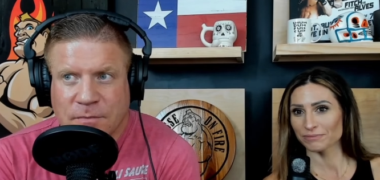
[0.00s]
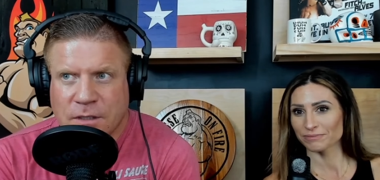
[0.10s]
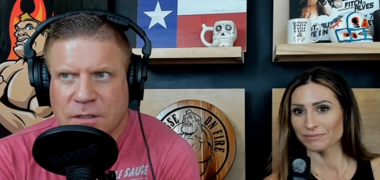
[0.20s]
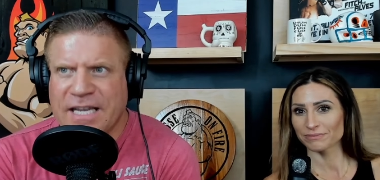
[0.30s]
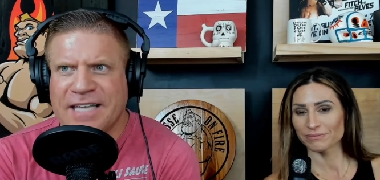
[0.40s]

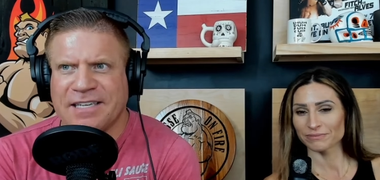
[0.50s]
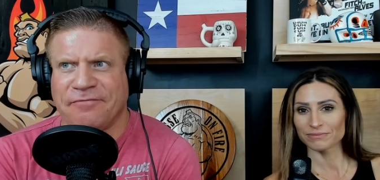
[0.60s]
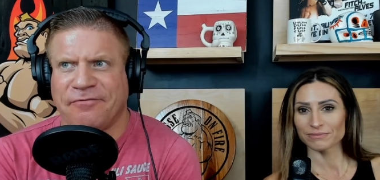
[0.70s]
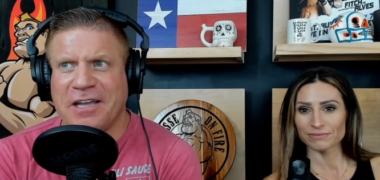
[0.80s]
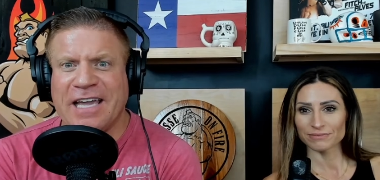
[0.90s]
Speaker 1: Says
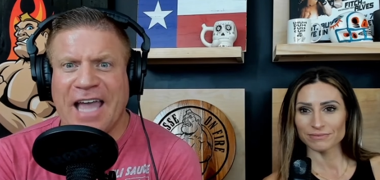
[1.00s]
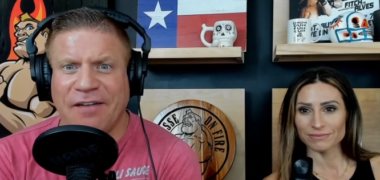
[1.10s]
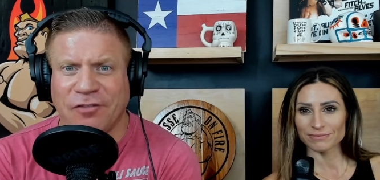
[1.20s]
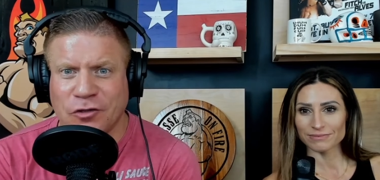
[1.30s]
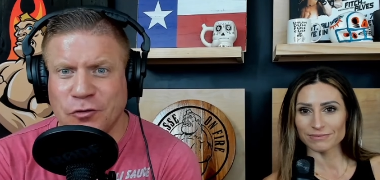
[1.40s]
fucking
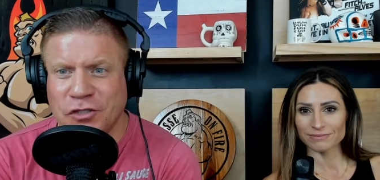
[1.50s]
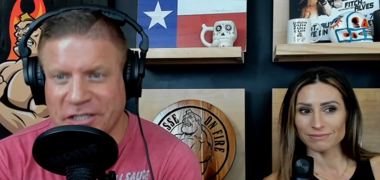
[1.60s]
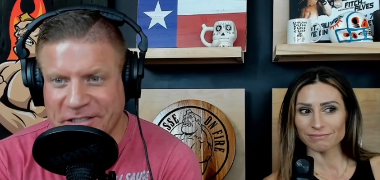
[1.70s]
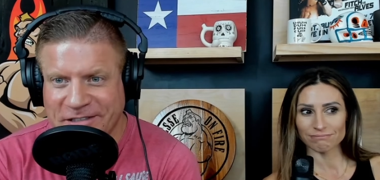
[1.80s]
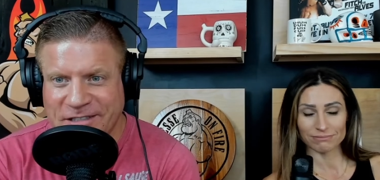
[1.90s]

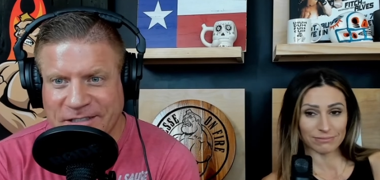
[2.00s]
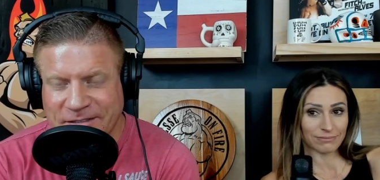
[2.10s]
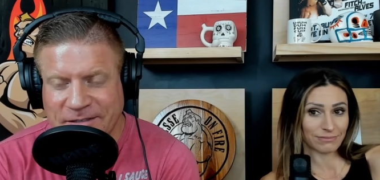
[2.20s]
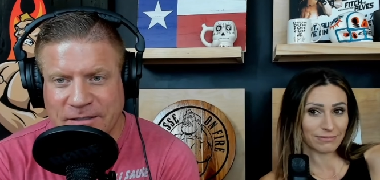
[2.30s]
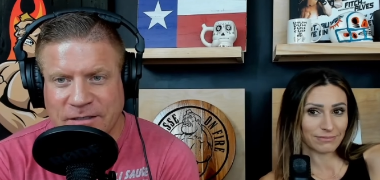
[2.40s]
evolution.
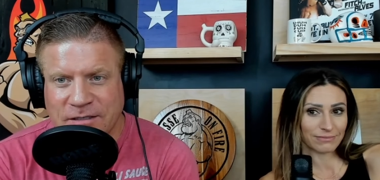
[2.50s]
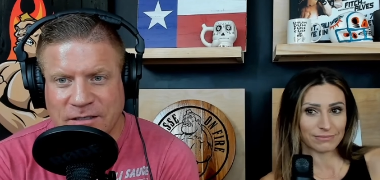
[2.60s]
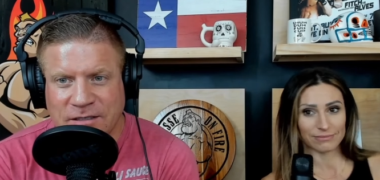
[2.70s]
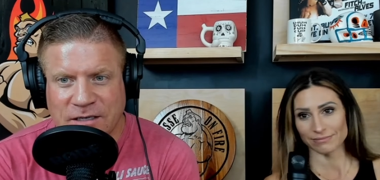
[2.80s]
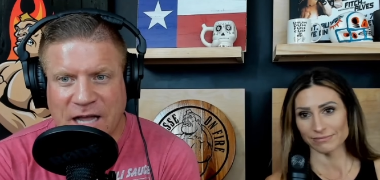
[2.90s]

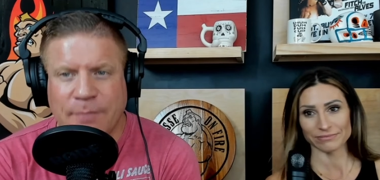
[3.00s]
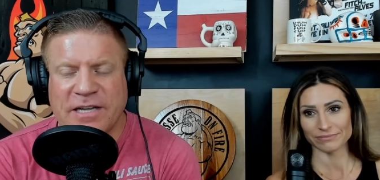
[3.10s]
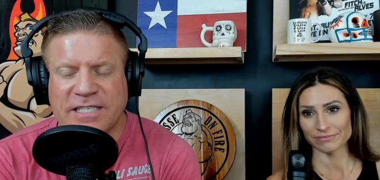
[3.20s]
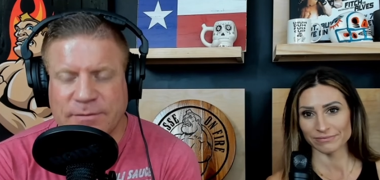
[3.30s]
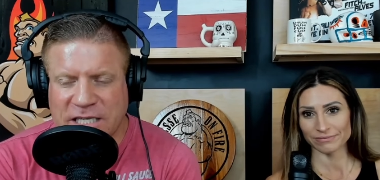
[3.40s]
How many
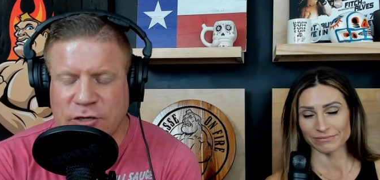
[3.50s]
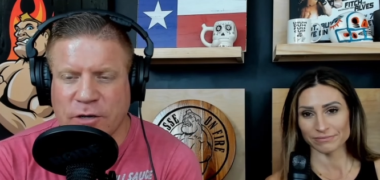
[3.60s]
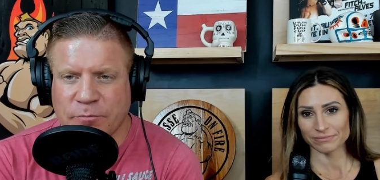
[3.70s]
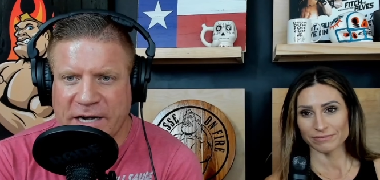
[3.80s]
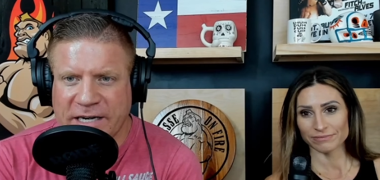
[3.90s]
times can you get
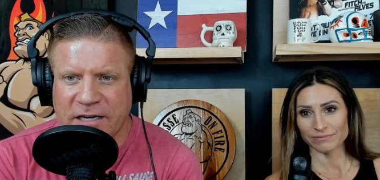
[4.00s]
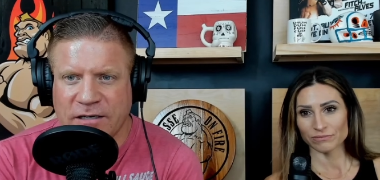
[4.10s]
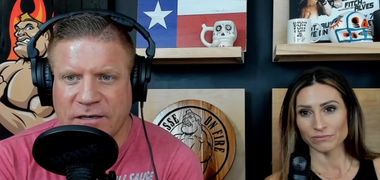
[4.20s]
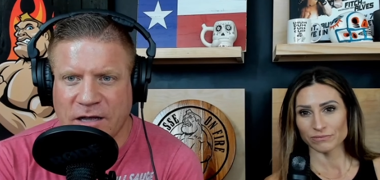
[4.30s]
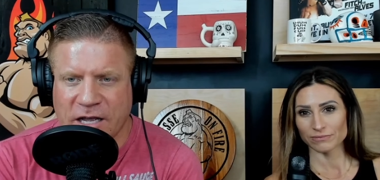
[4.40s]
pregnant
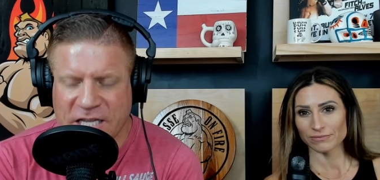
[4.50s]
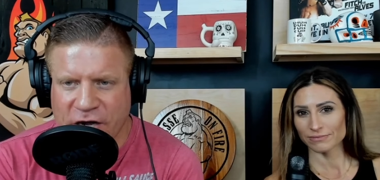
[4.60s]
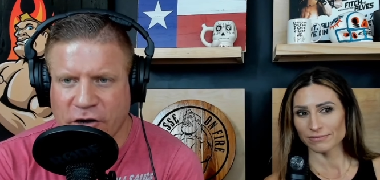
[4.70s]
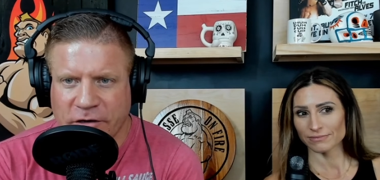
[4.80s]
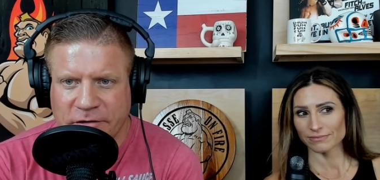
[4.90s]
a
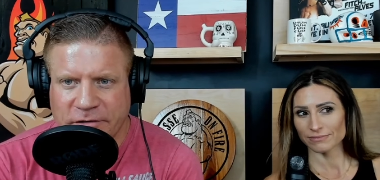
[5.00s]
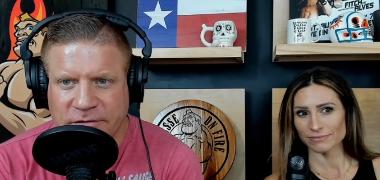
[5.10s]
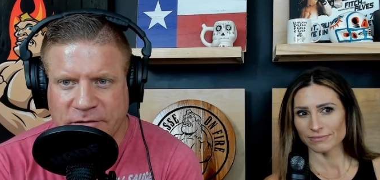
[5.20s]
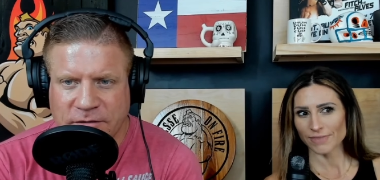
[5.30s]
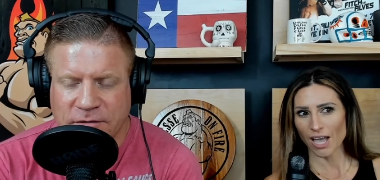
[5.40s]
year?
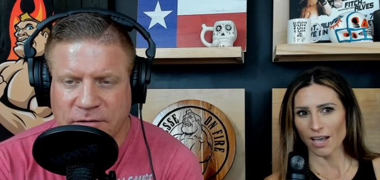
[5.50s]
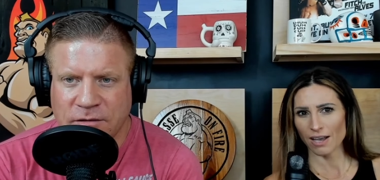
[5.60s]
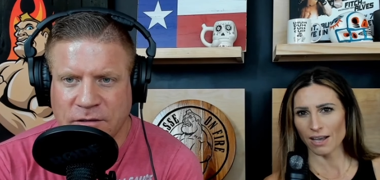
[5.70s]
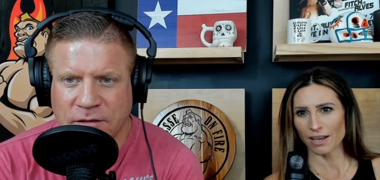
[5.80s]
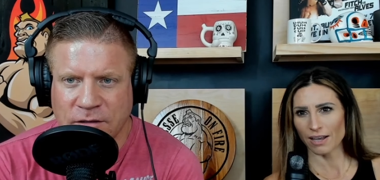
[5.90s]

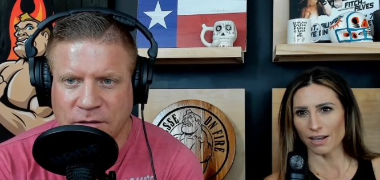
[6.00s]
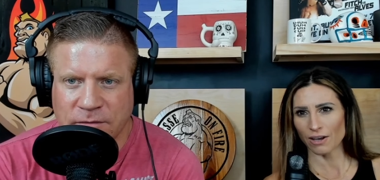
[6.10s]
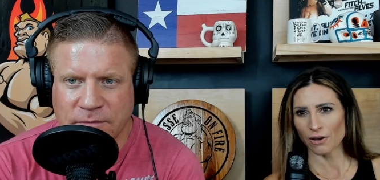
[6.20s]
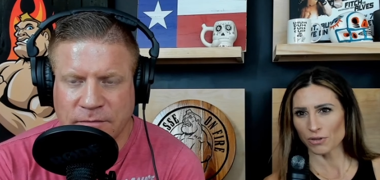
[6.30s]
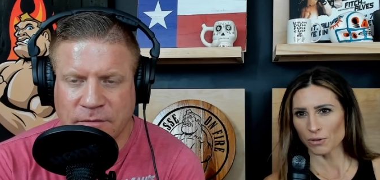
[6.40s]
Speaker 2: Uh,
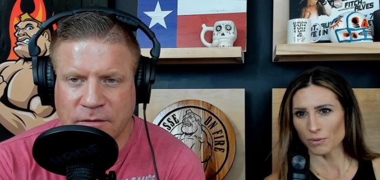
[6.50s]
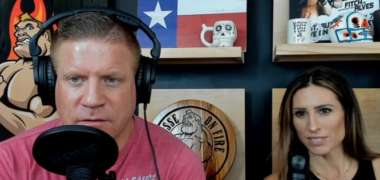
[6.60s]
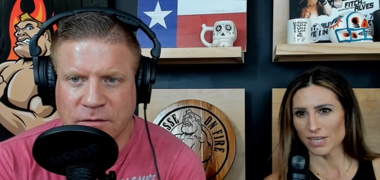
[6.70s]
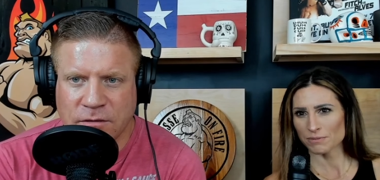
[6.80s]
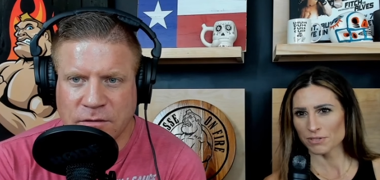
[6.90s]
only one
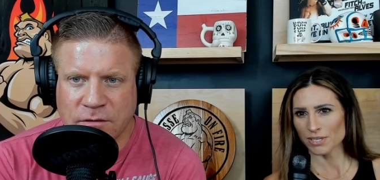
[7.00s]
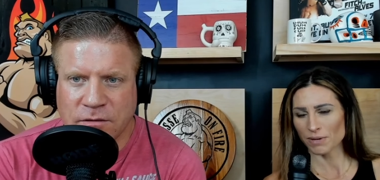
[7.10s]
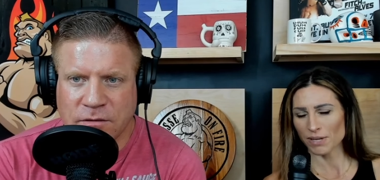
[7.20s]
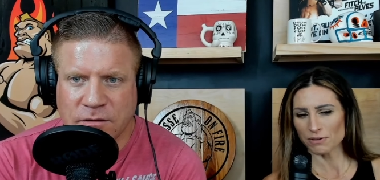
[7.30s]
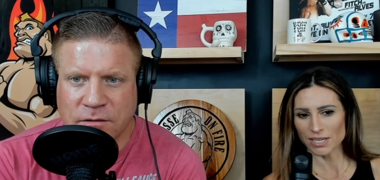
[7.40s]
time, so that's why
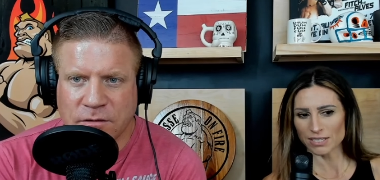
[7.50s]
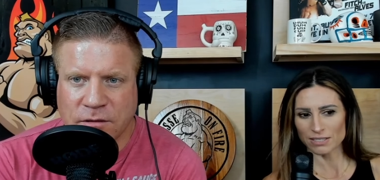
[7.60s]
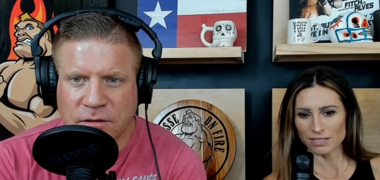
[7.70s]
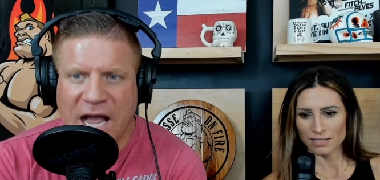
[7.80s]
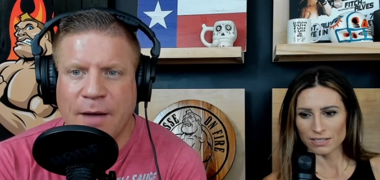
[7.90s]
you need.
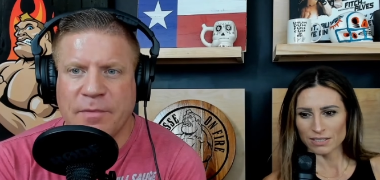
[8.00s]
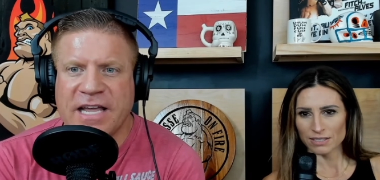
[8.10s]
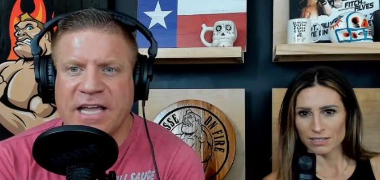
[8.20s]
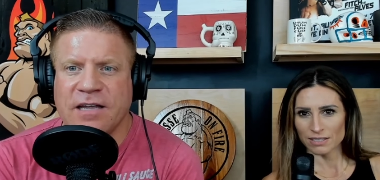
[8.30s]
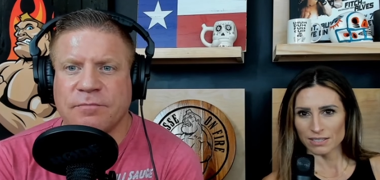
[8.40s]
Speaker 1: How
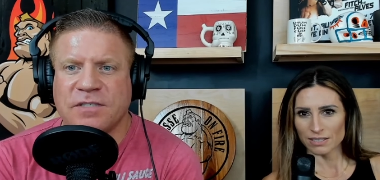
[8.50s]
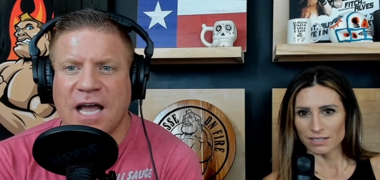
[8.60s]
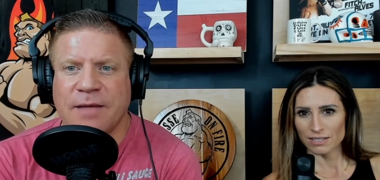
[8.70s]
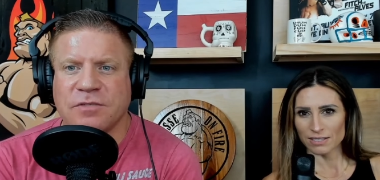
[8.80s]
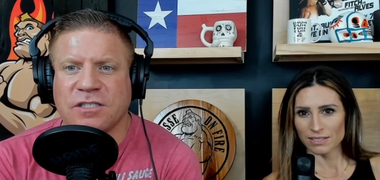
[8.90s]
many
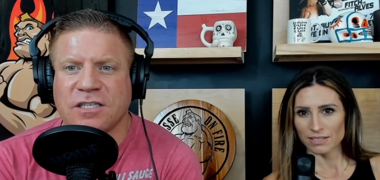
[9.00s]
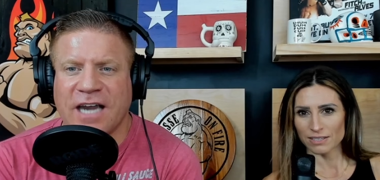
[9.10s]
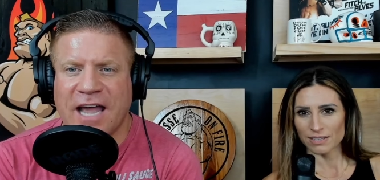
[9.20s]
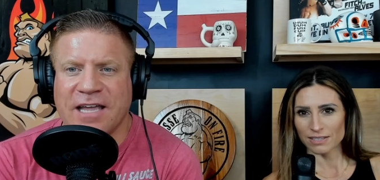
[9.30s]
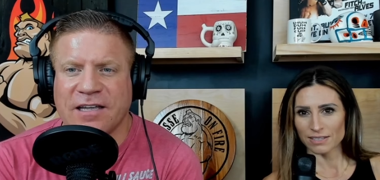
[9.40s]
times can
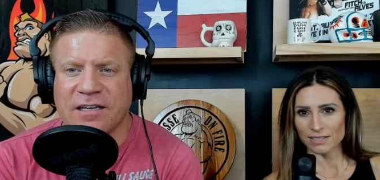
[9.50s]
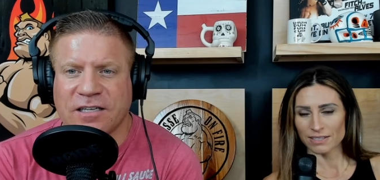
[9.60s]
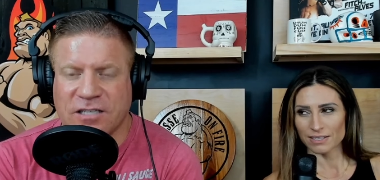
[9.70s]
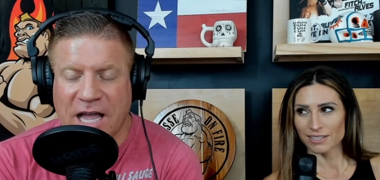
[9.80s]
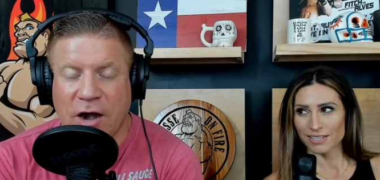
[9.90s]
I?
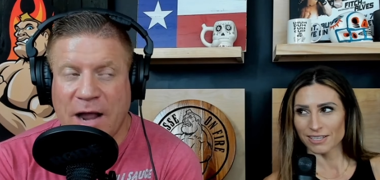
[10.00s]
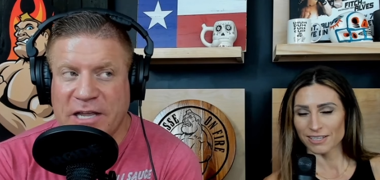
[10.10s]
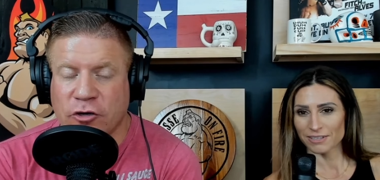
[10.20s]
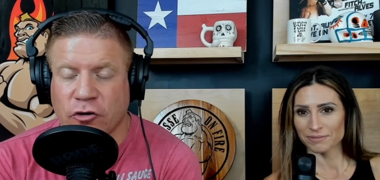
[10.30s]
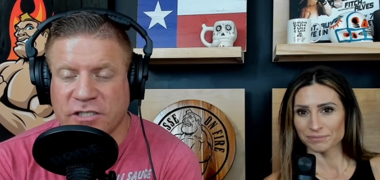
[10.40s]
How many
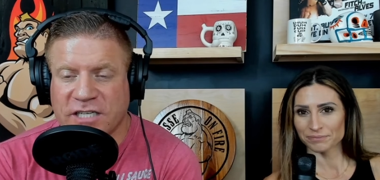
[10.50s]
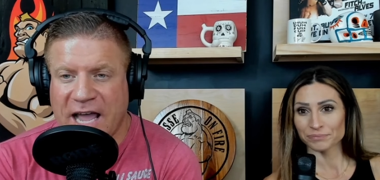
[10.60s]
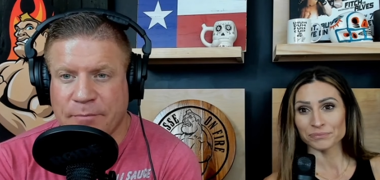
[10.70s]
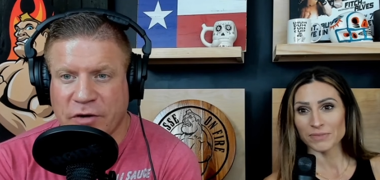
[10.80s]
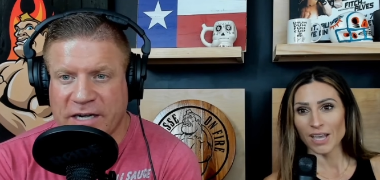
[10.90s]
girls can I
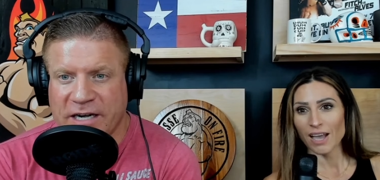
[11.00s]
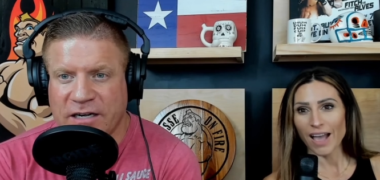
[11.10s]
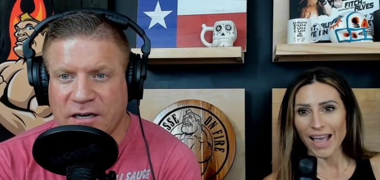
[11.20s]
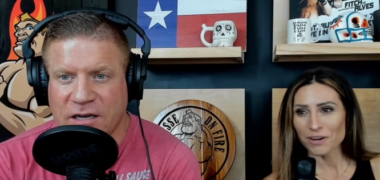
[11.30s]
get pregnant?
Speaker 2: I